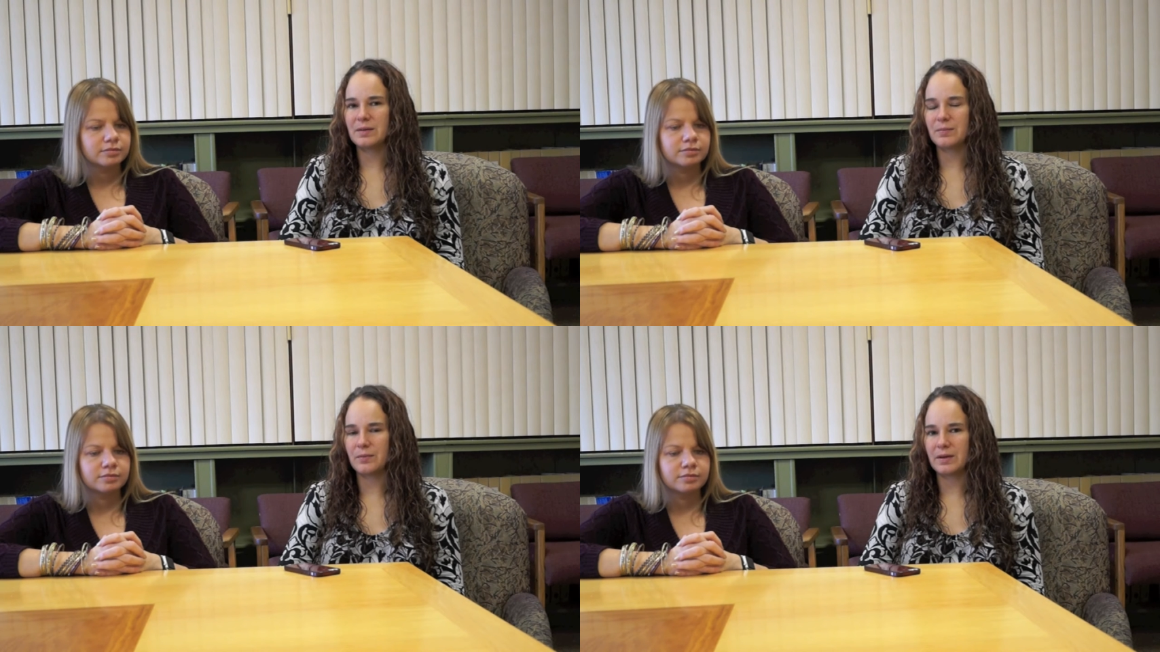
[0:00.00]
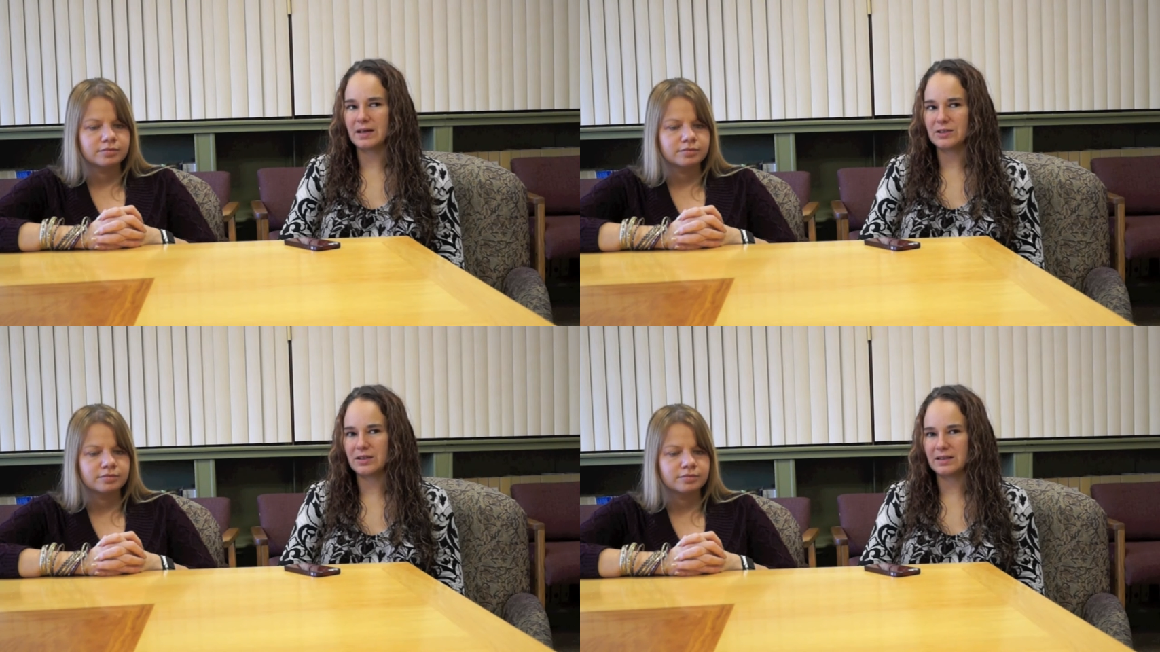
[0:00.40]
Speaker 1: people,
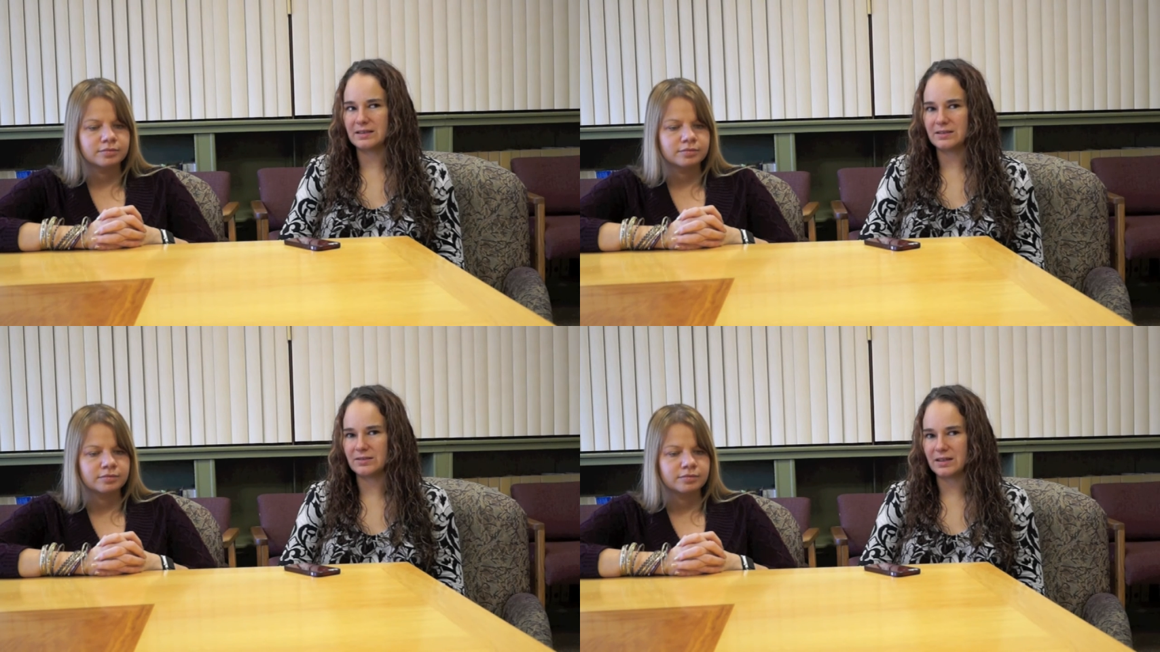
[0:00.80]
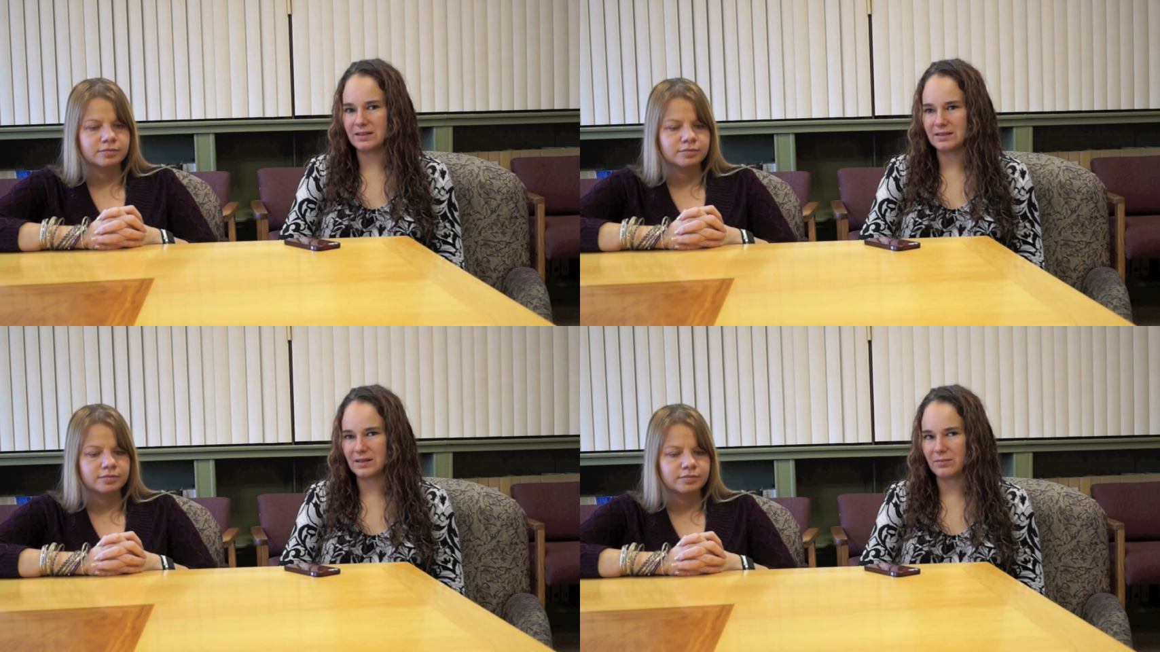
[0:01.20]
because you guys do
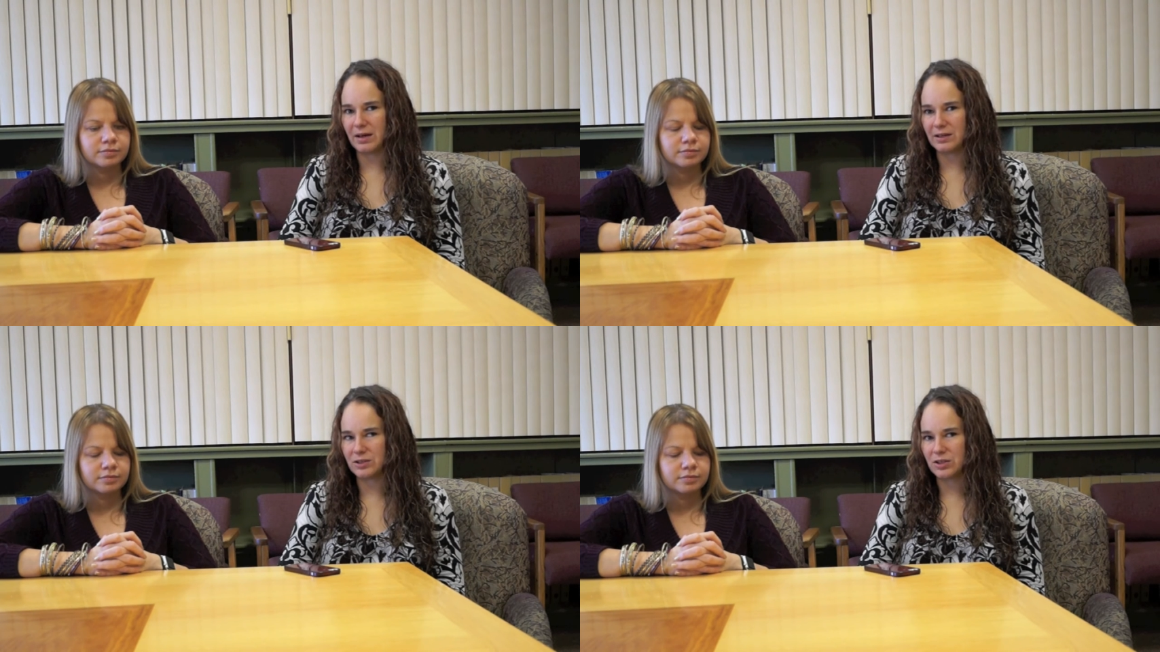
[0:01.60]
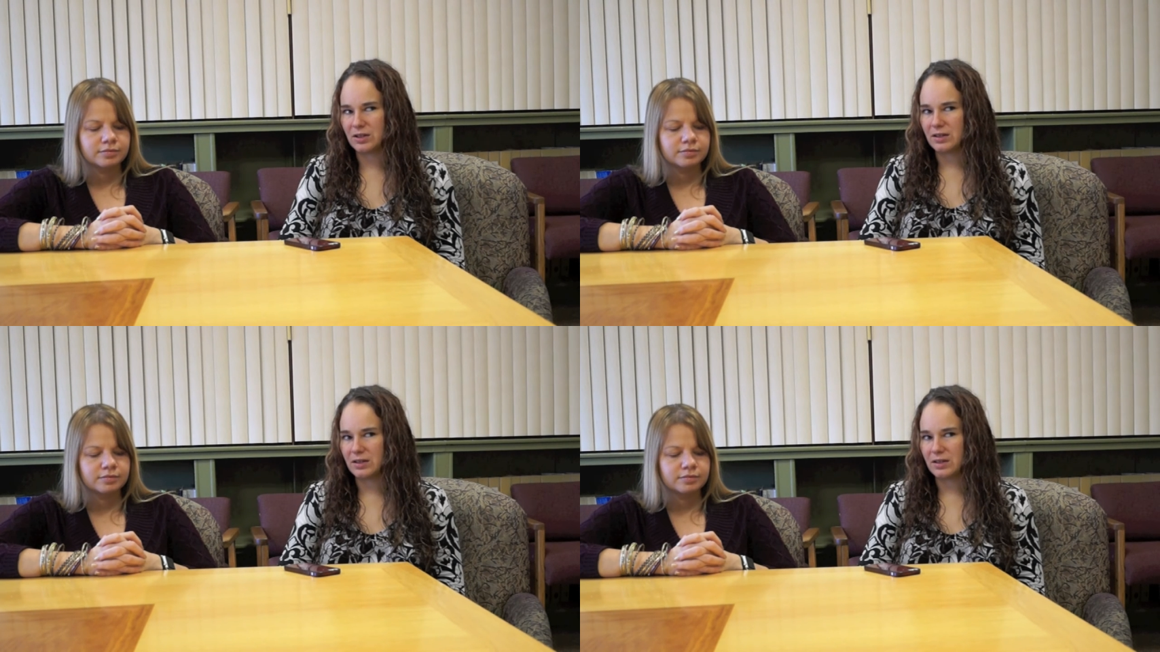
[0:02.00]
get so much